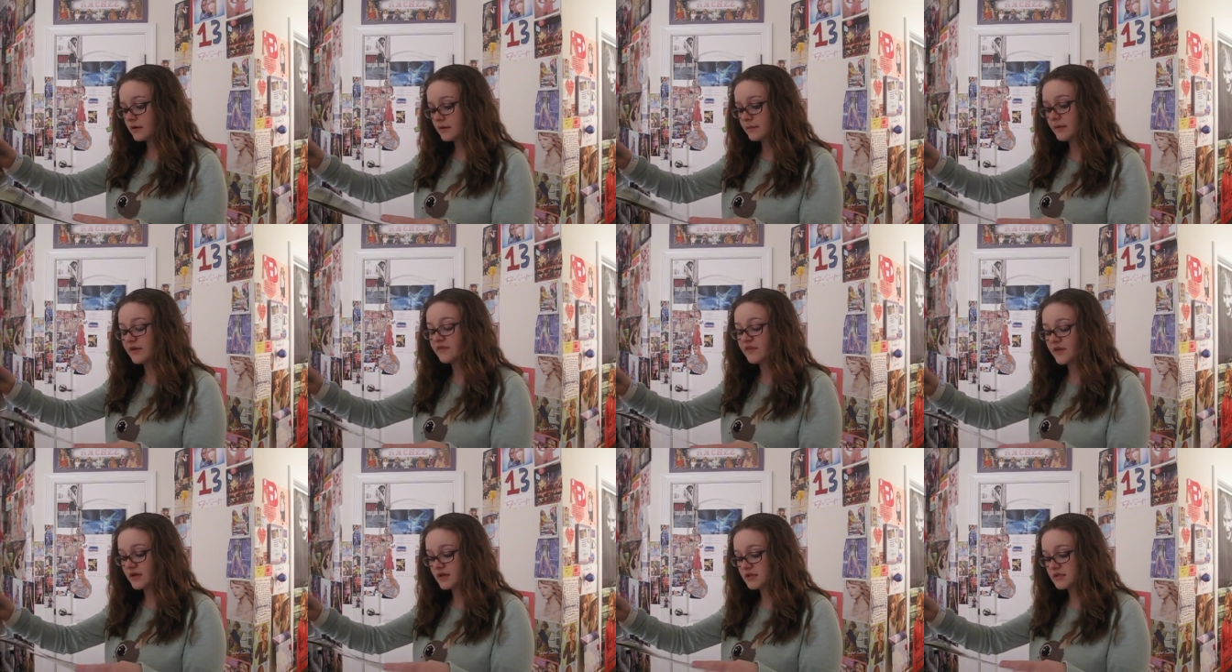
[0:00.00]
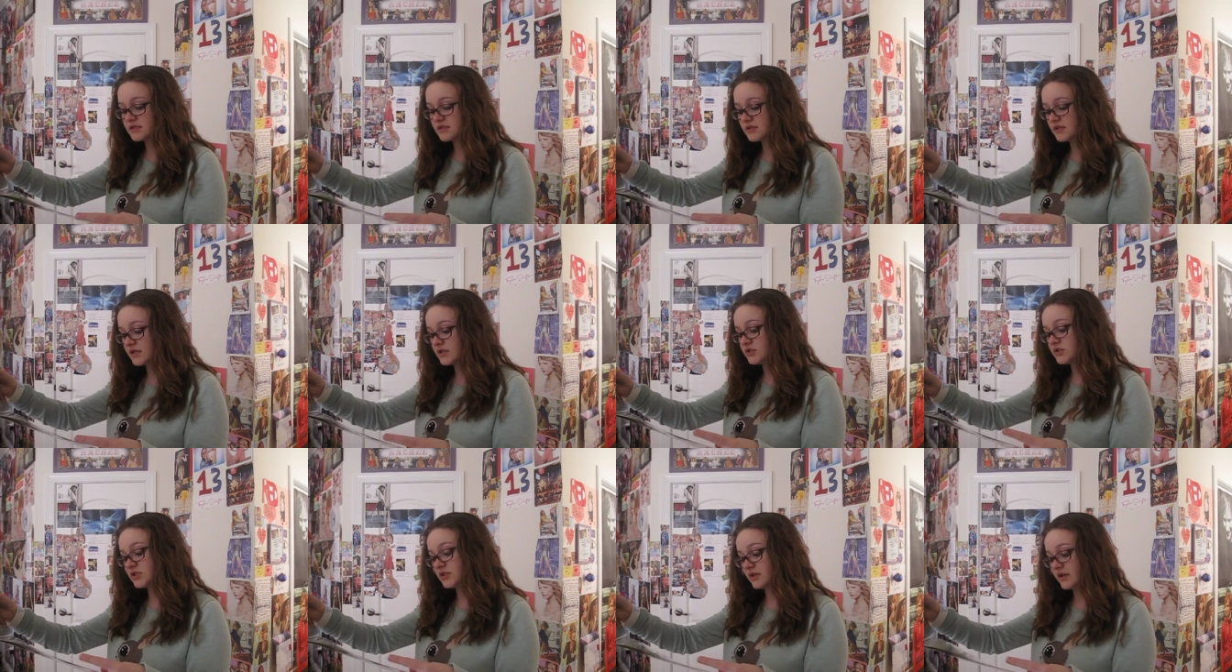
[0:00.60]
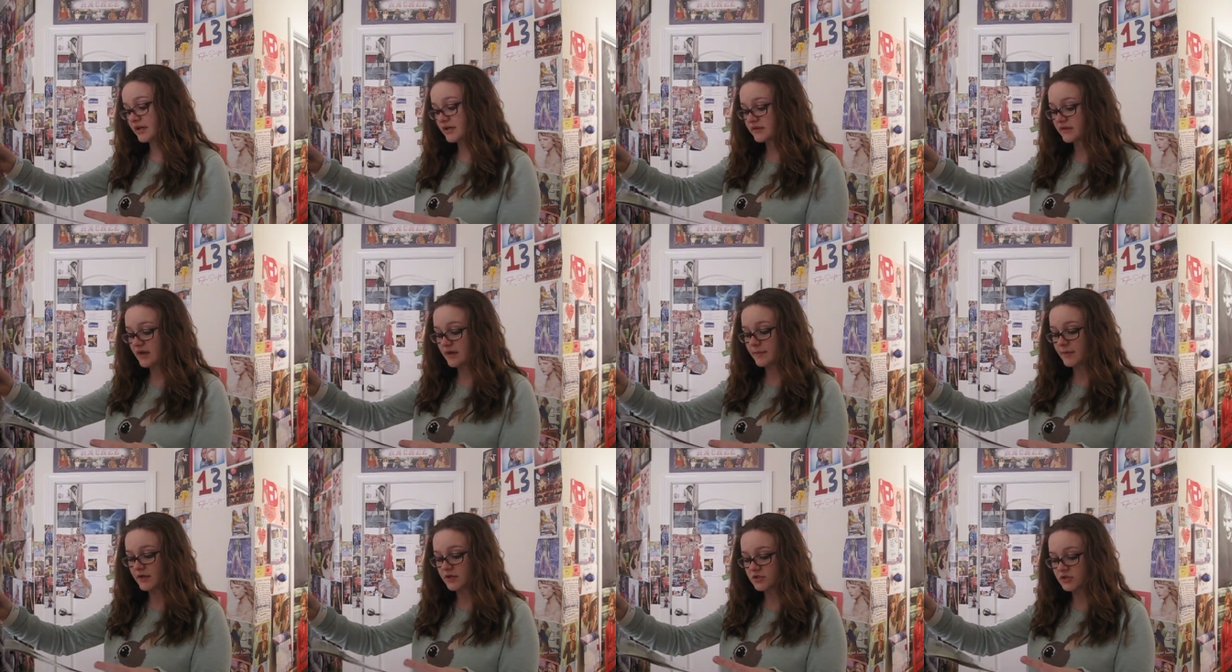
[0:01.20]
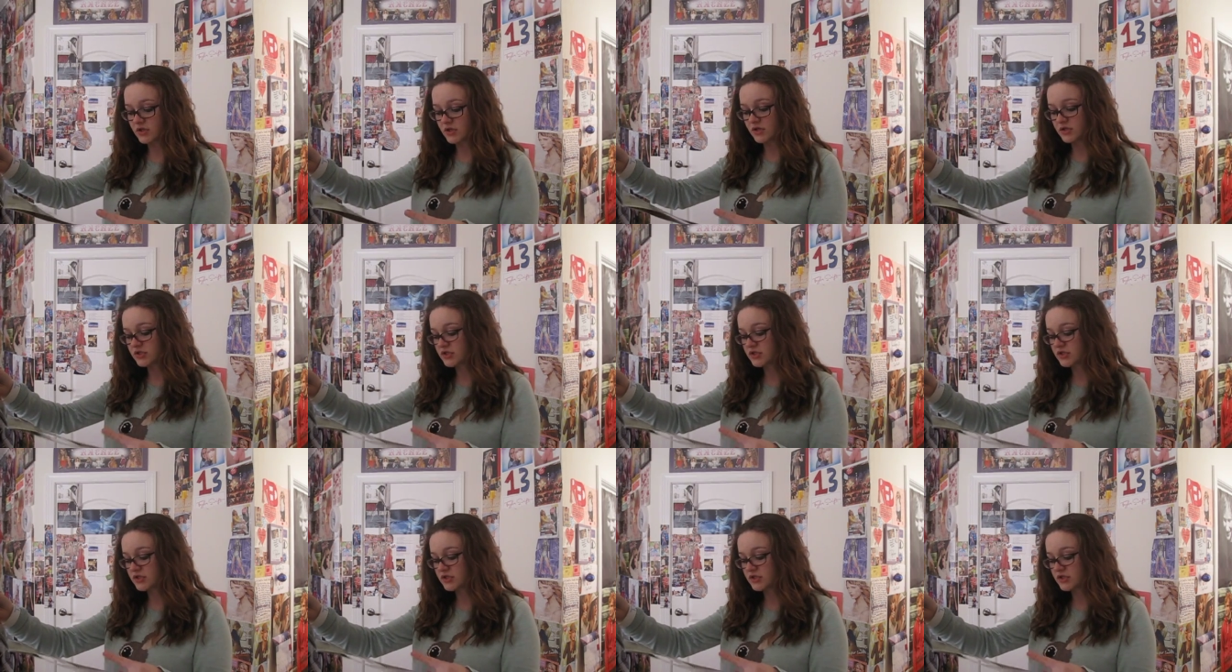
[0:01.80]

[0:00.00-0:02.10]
my face and she liked that picture,